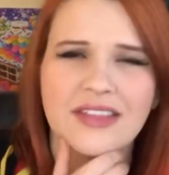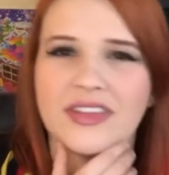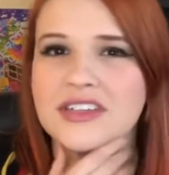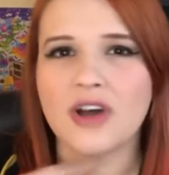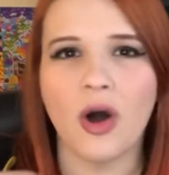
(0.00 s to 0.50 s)

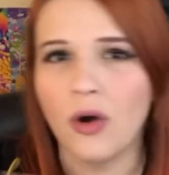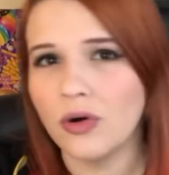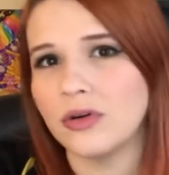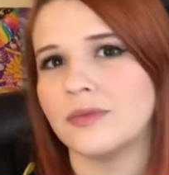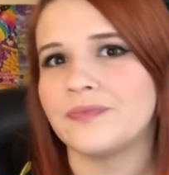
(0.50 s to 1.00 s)
this
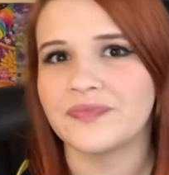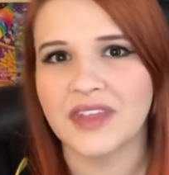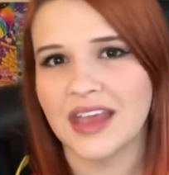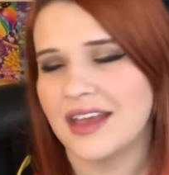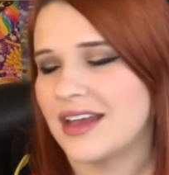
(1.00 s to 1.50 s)
whole
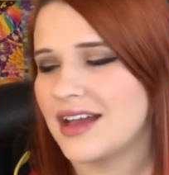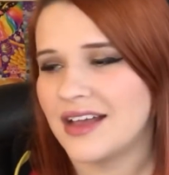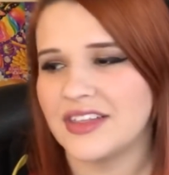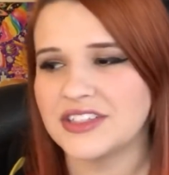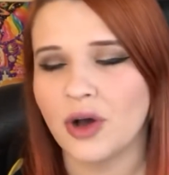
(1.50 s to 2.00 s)

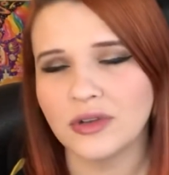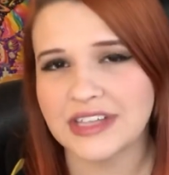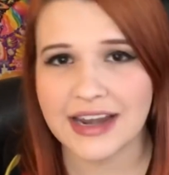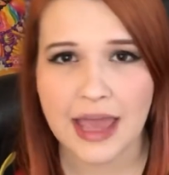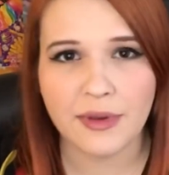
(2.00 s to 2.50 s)

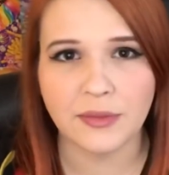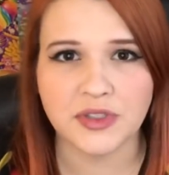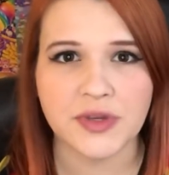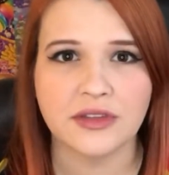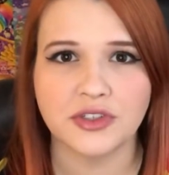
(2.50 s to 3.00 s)
dynamic
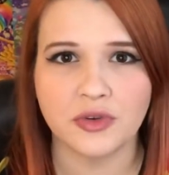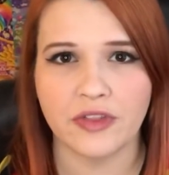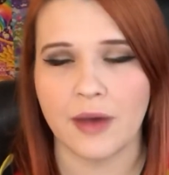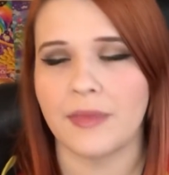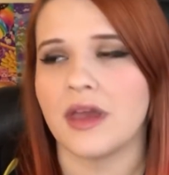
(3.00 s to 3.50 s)
between the two
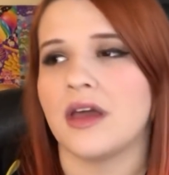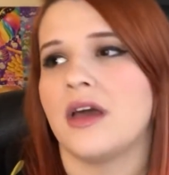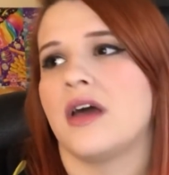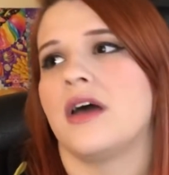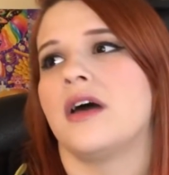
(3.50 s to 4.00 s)
of them,
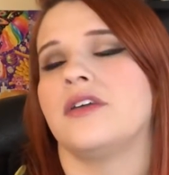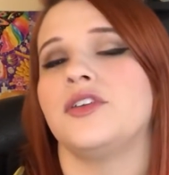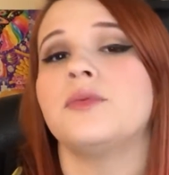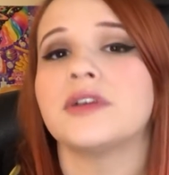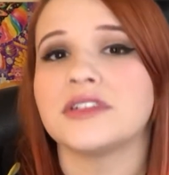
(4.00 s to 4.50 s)

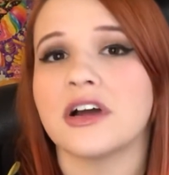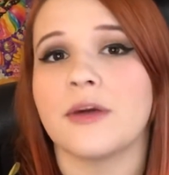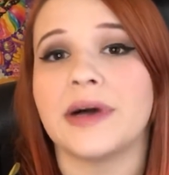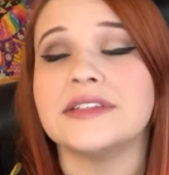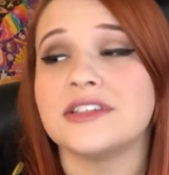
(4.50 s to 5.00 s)
you want to talk
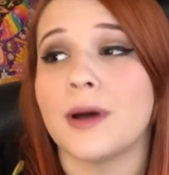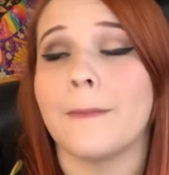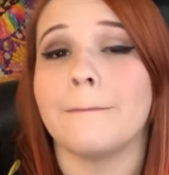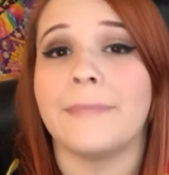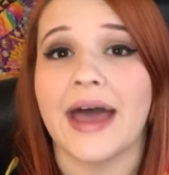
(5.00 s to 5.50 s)
about
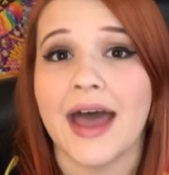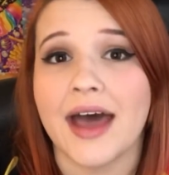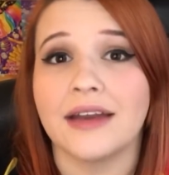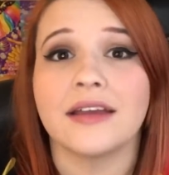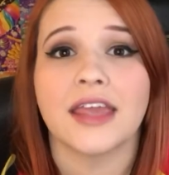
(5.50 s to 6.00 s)
some
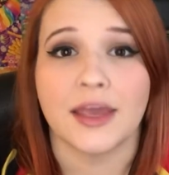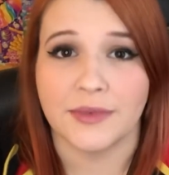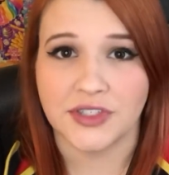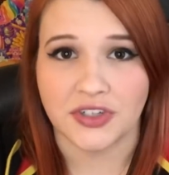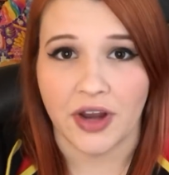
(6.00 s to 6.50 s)
bad
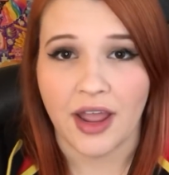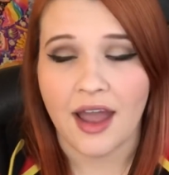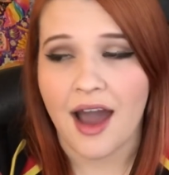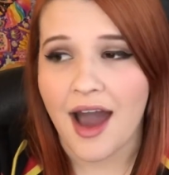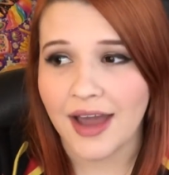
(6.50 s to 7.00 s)
chemistry.
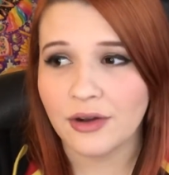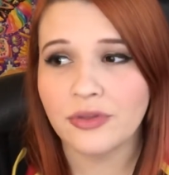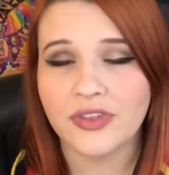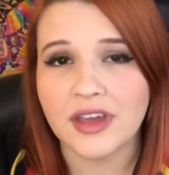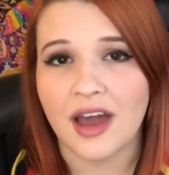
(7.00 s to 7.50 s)
I
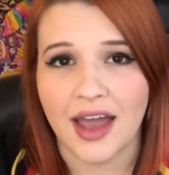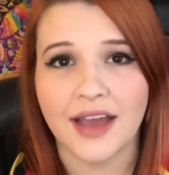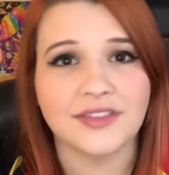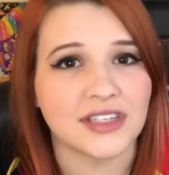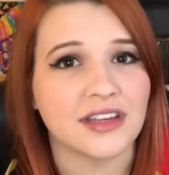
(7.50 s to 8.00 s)
don't think I
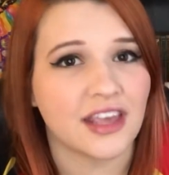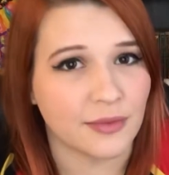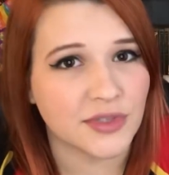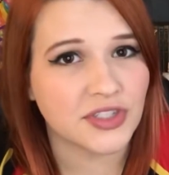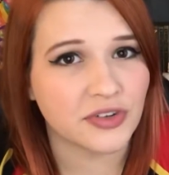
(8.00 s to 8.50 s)
have seen
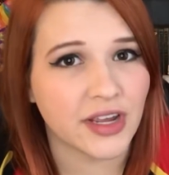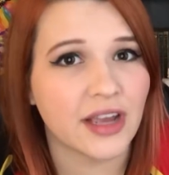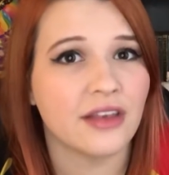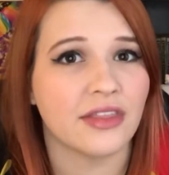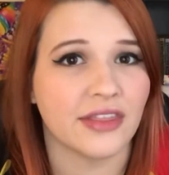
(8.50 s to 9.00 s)

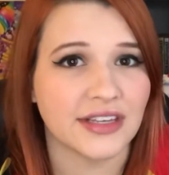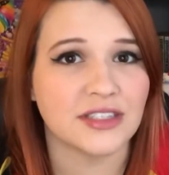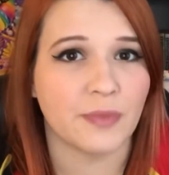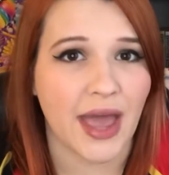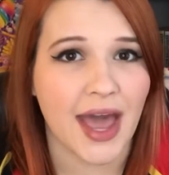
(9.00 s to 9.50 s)
chemistry
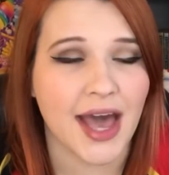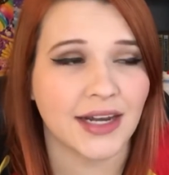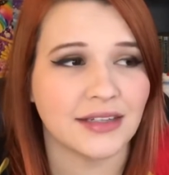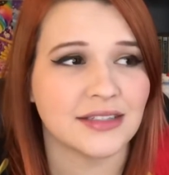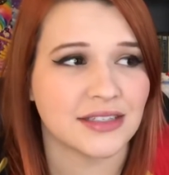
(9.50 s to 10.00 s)
this
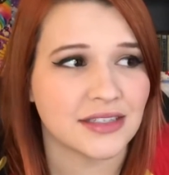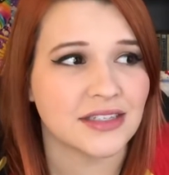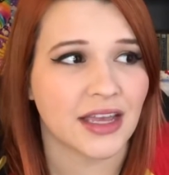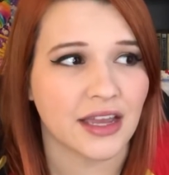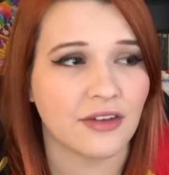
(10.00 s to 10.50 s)
bad
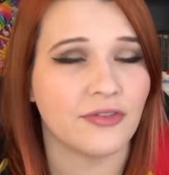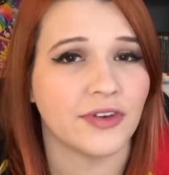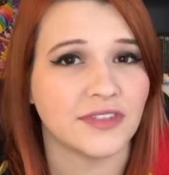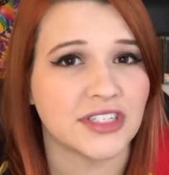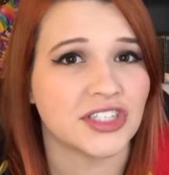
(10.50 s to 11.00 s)
since like
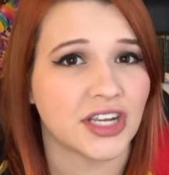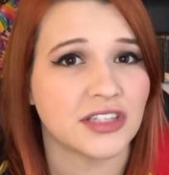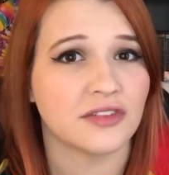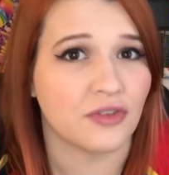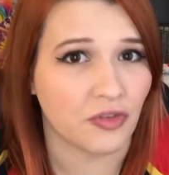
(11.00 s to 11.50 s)
50
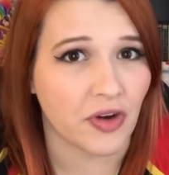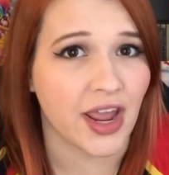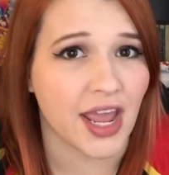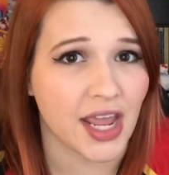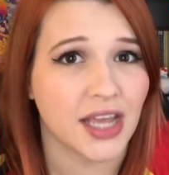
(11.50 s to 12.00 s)
Shades of
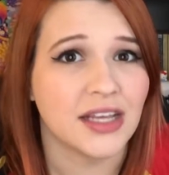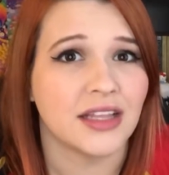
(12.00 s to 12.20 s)
Grey